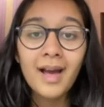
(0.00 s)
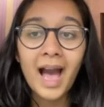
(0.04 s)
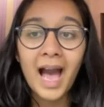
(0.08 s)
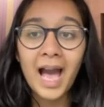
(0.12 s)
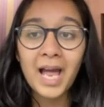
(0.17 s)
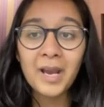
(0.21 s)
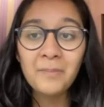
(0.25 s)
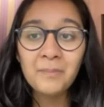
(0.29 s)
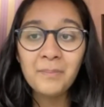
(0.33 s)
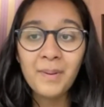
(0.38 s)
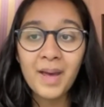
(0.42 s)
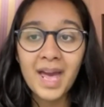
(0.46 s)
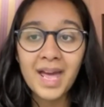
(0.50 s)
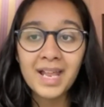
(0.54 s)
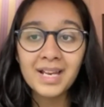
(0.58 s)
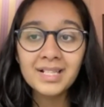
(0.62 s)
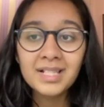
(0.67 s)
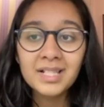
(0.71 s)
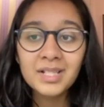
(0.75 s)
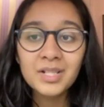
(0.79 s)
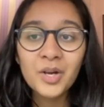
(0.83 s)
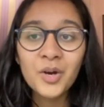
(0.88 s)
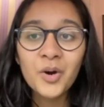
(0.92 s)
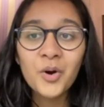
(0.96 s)
and
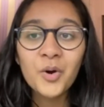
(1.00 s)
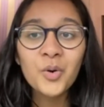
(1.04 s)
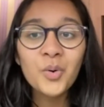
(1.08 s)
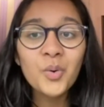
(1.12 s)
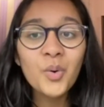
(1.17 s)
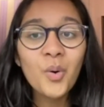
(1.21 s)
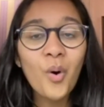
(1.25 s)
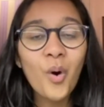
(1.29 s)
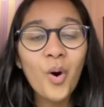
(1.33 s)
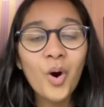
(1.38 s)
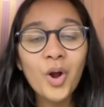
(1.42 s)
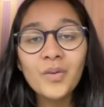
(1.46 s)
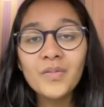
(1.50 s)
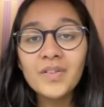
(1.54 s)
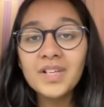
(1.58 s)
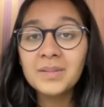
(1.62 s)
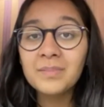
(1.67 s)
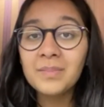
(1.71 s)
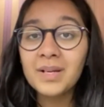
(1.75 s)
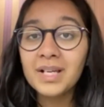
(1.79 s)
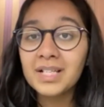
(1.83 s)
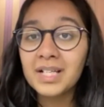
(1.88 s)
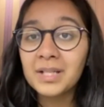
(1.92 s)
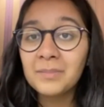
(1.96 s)
parents who always
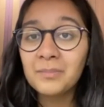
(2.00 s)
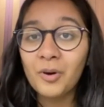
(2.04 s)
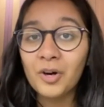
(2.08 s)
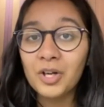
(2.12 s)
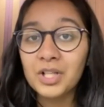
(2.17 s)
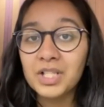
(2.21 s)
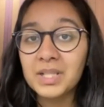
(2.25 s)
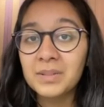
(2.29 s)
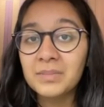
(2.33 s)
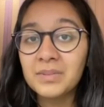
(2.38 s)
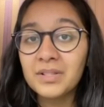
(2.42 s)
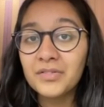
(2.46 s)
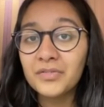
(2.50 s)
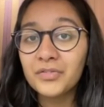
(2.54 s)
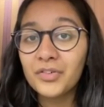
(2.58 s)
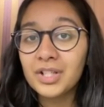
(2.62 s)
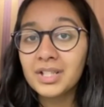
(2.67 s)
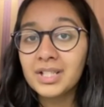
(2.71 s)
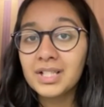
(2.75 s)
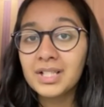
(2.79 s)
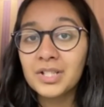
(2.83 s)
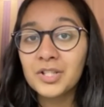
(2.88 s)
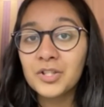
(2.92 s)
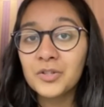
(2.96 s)
made it possible for
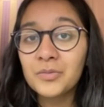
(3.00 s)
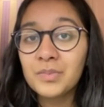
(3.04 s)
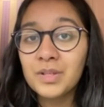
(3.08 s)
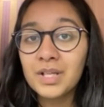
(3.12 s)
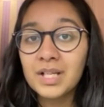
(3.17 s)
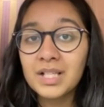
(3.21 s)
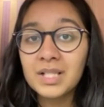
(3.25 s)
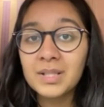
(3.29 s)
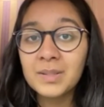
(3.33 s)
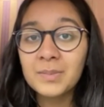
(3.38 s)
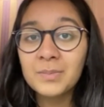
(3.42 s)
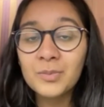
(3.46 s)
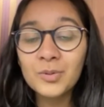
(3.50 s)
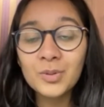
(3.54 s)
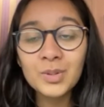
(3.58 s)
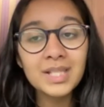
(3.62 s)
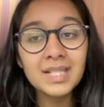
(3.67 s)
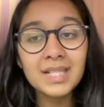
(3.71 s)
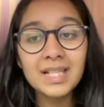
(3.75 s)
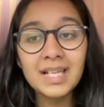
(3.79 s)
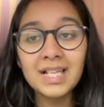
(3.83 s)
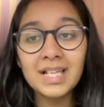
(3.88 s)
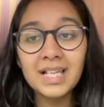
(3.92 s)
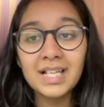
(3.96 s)
this to be a smooth
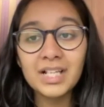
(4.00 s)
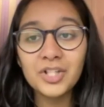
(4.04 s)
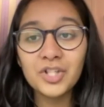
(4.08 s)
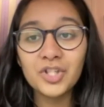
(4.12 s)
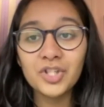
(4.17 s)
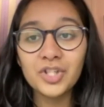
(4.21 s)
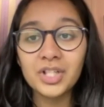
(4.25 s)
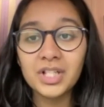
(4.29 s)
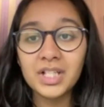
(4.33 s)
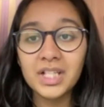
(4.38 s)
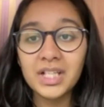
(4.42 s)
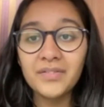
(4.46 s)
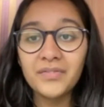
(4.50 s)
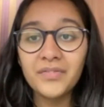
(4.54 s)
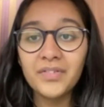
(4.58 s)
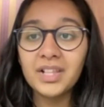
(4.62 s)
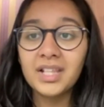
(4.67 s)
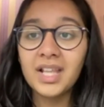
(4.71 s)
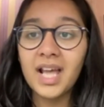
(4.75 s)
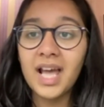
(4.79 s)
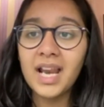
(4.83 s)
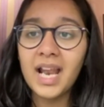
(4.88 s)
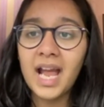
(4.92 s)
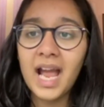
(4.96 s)
sailing journey
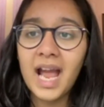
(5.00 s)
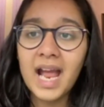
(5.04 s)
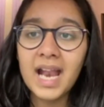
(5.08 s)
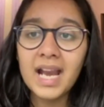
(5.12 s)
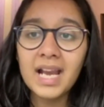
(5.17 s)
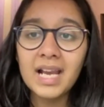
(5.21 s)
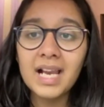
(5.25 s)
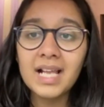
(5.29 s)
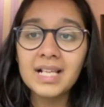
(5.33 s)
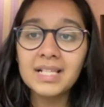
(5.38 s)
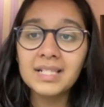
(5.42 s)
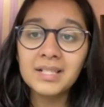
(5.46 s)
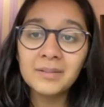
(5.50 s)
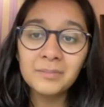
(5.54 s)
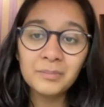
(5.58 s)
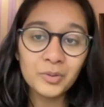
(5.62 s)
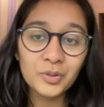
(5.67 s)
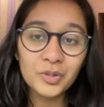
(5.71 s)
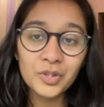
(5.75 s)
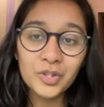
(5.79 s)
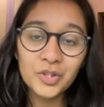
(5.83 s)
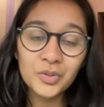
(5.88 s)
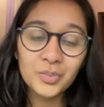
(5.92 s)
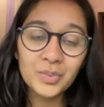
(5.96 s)
with their endless
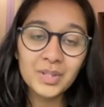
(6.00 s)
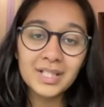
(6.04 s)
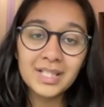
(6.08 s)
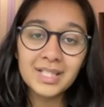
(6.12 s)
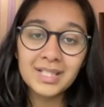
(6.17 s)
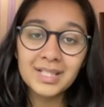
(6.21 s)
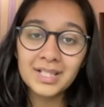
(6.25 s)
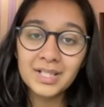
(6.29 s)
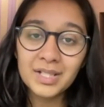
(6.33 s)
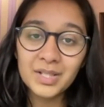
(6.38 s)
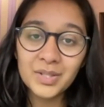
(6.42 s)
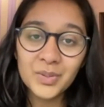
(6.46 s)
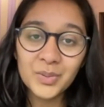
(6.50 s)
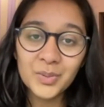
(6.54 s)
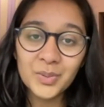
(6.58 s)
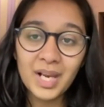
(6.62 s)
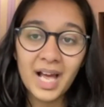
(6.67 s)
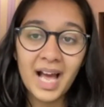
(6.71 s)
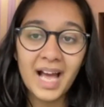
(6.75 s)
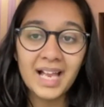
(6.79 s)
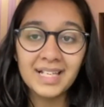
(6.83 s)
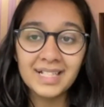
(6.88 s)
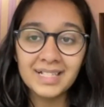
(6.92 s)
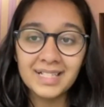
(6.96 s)
support towards the school
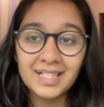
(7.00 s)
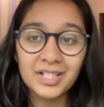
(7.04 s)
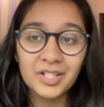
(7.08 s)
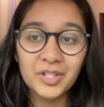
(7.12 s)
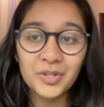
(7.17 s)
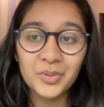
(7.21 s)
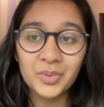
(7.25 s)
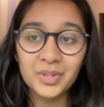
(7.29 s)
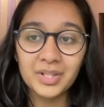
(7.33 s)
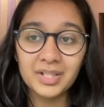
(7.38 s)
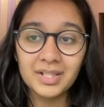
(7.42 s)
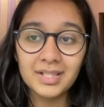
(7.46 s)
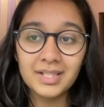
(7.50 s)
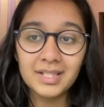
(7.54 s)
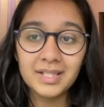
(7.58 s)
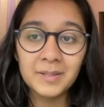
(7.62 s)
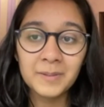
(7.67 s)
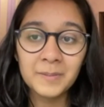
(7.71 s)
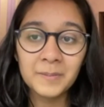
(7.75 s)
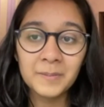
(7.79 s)
and its students.